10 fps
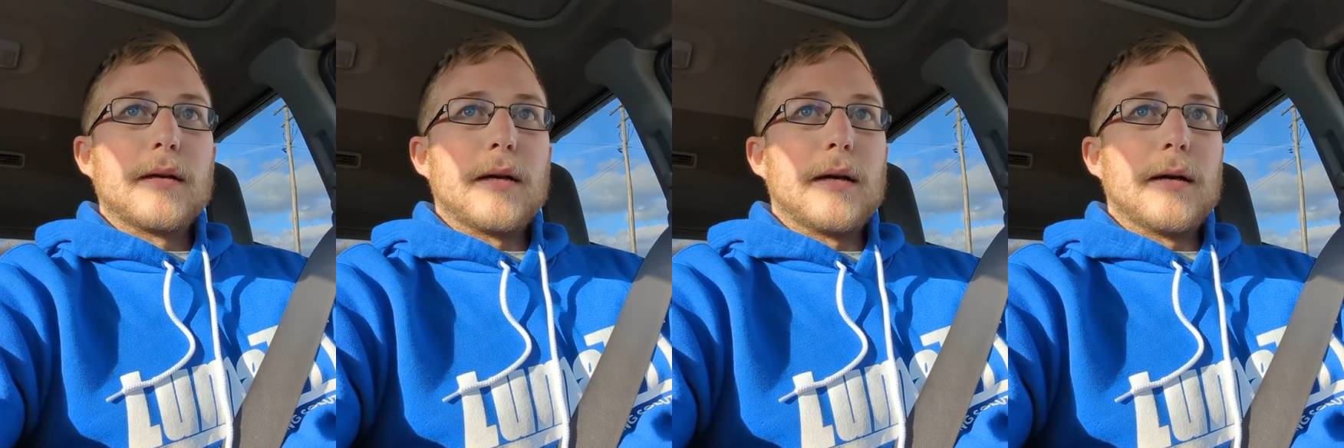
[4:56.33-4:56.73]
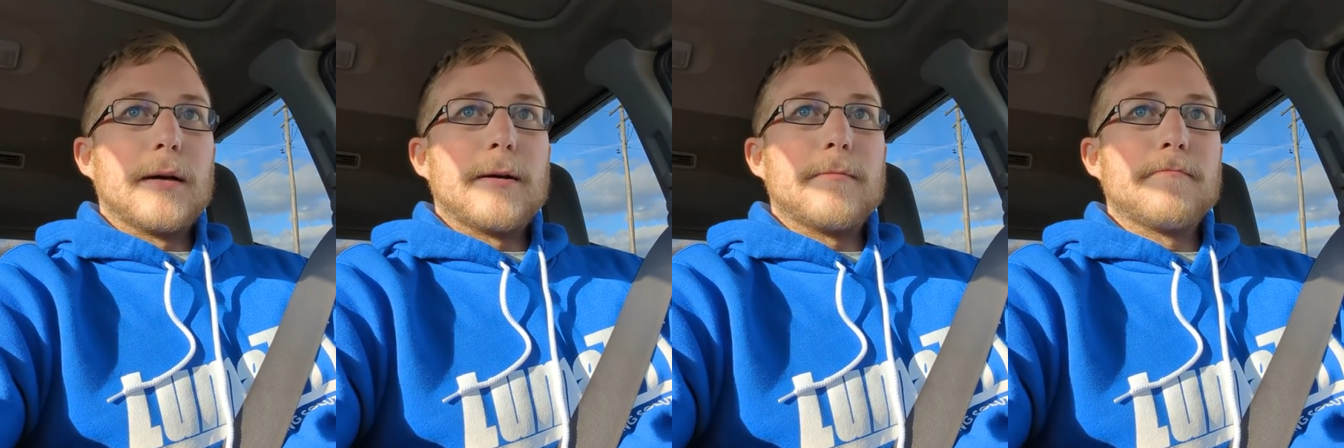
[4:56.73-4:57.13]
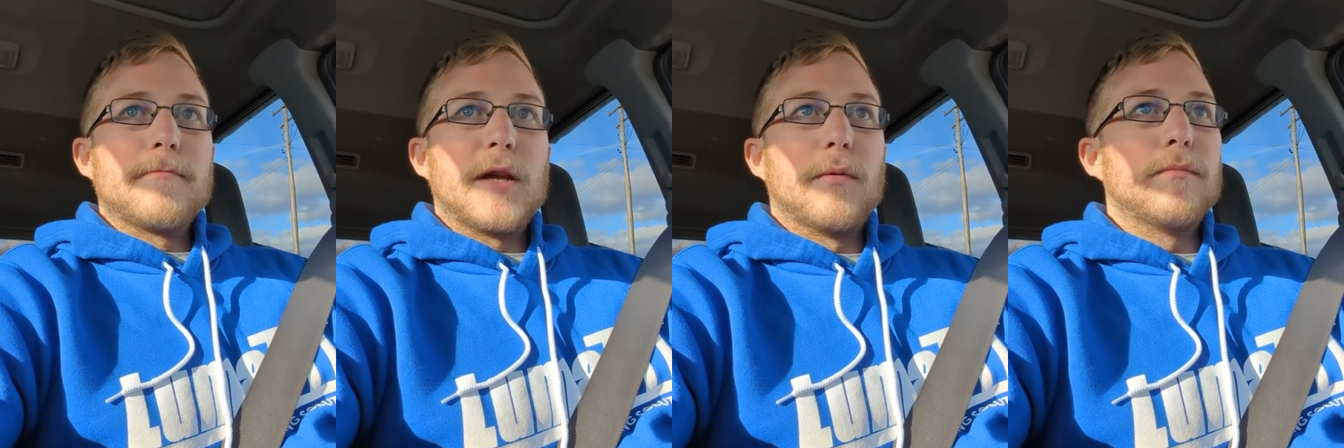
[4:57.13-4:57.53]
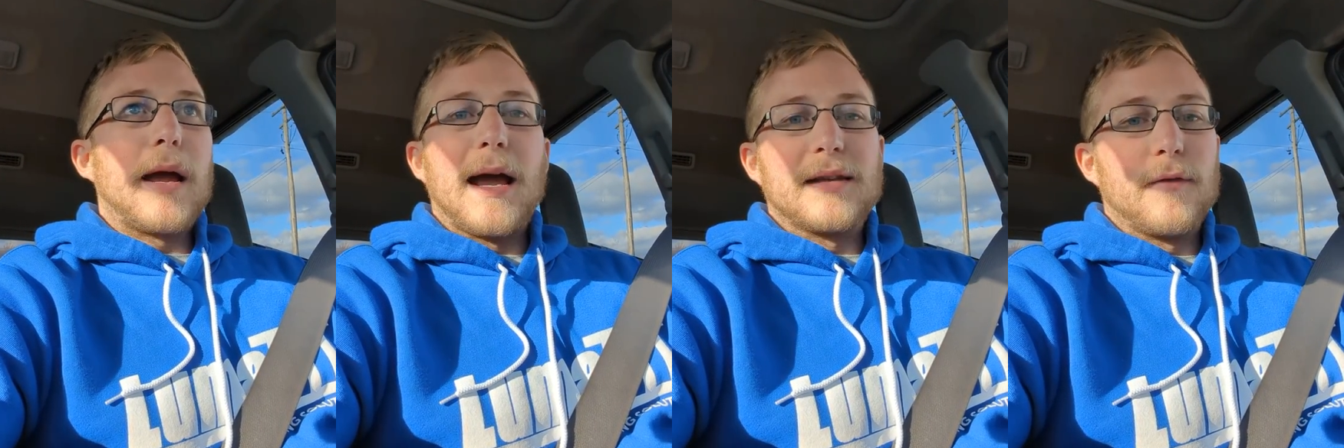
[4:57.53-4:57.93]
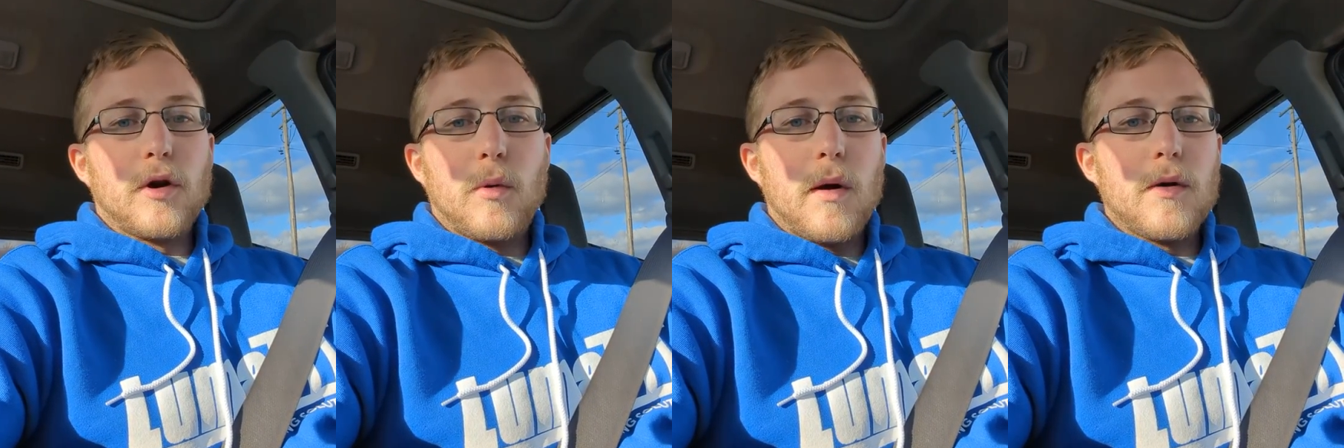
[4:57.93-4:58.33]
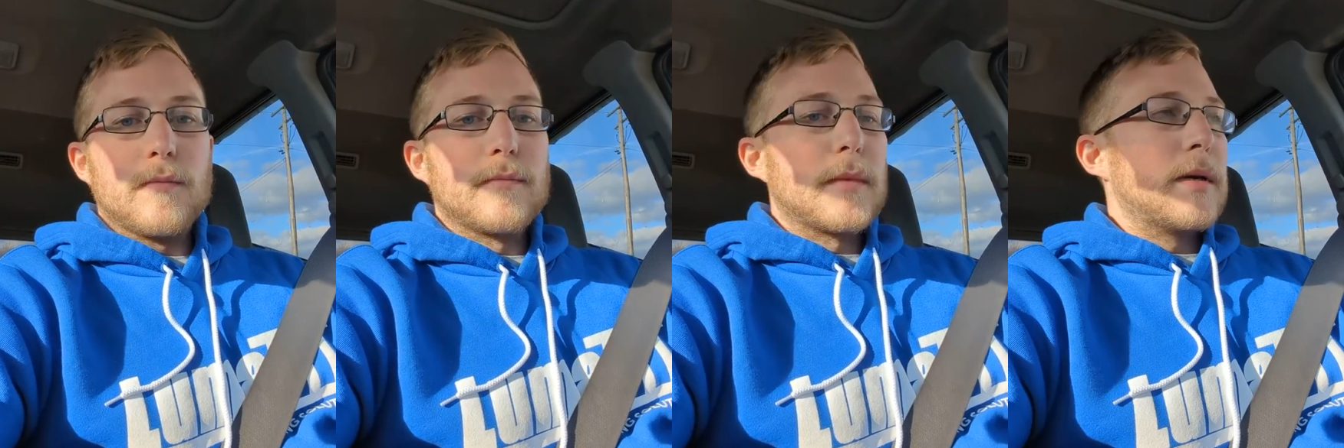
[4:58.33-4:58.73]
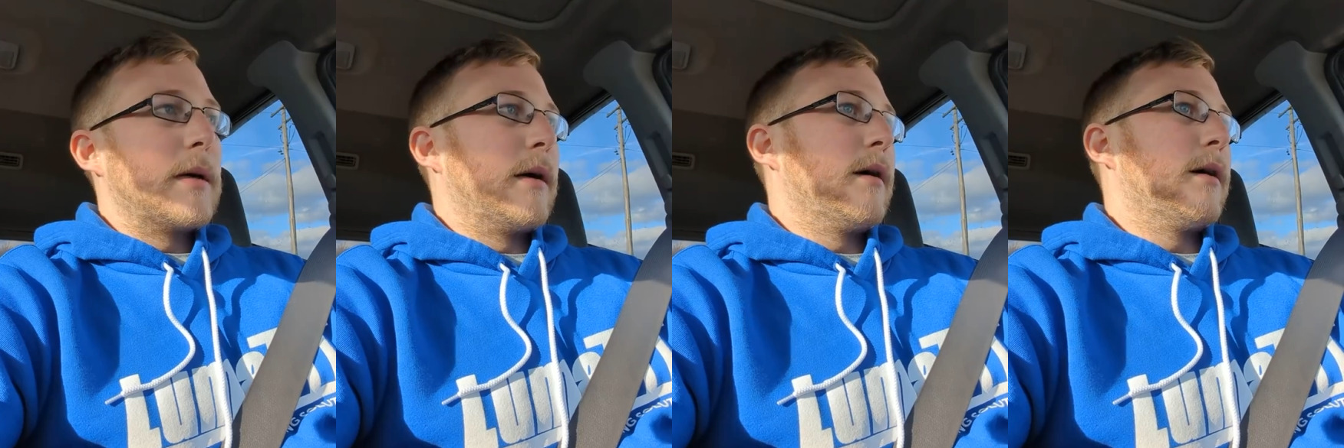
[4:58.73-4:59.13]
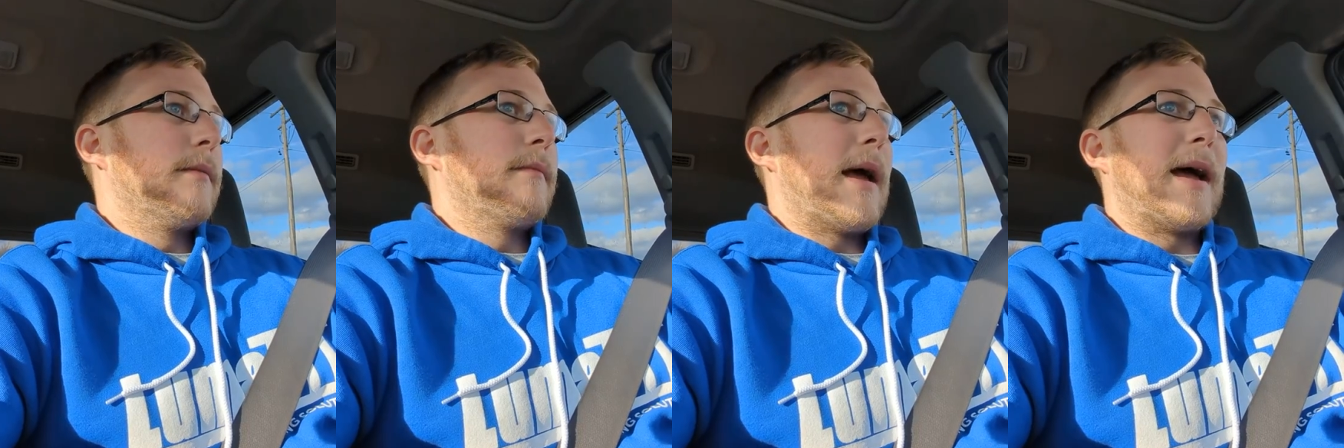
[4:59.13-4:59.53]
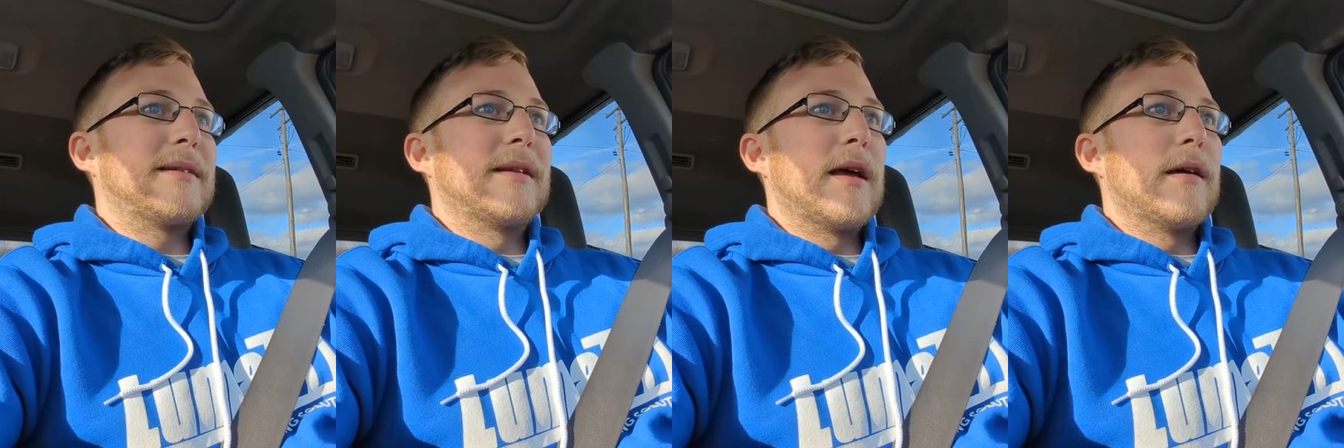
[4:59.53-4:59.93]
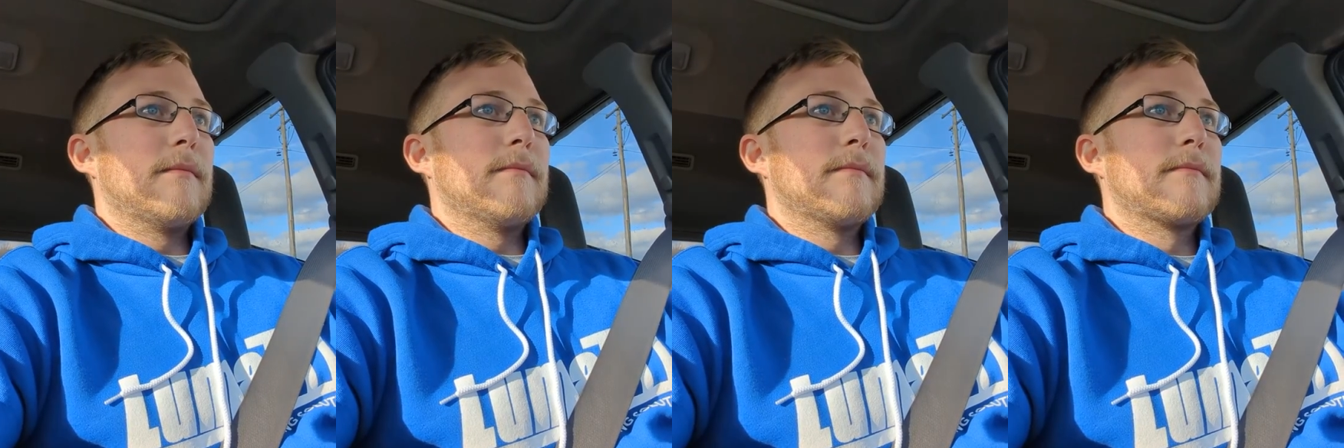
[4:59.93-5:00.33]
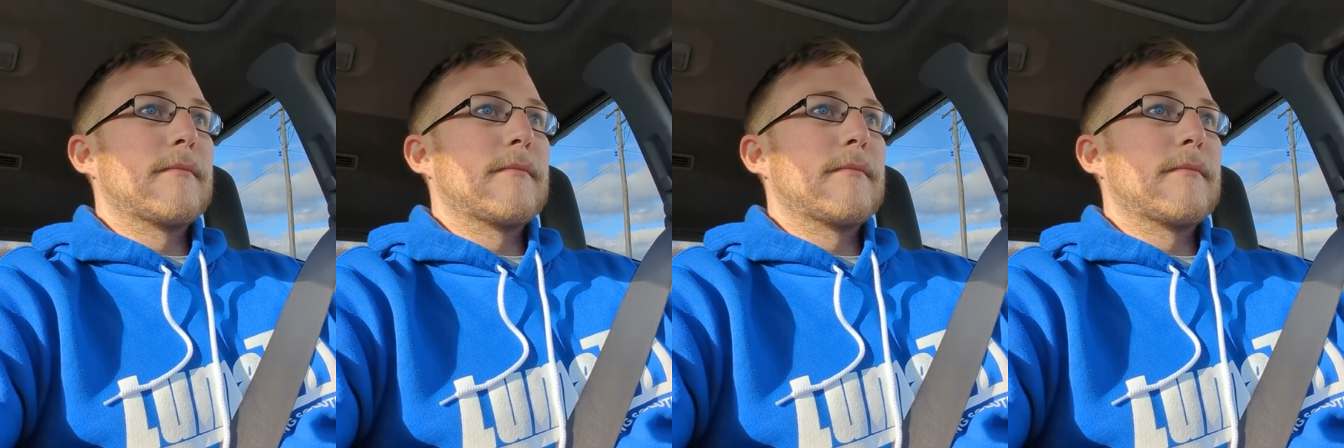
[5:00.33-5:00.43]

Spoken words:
asks for a quote, ask them,